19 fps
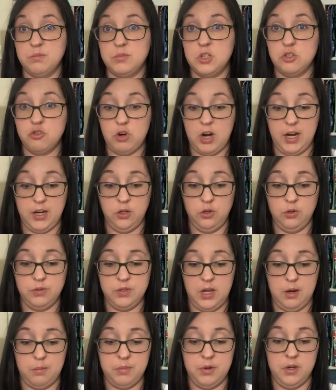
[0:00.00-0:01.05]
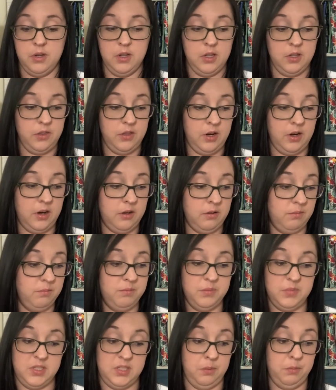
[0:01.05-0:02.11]
to try and use up that are
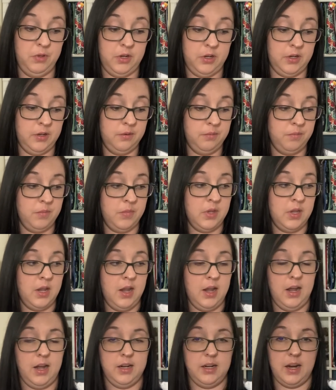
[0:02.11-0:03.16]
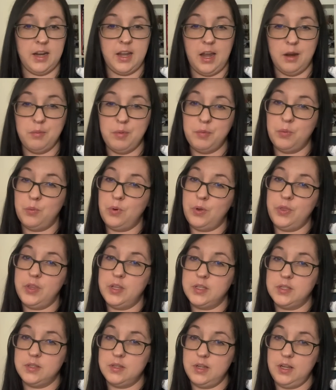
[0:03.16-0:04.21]
similar. And I can't remember what
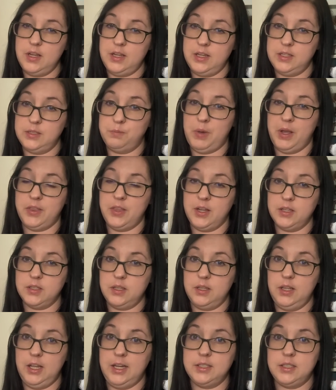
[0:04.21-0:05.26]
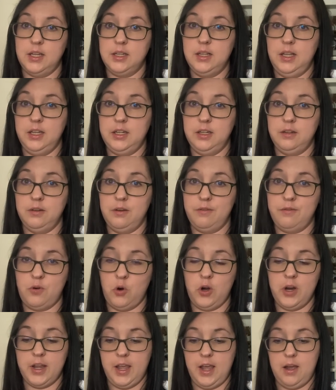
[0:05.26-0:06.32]
this is, but I think it's a Lakeside Linen
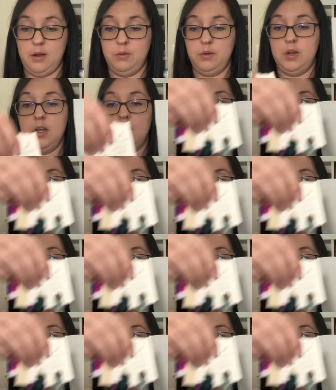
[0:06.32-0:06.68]
forty count,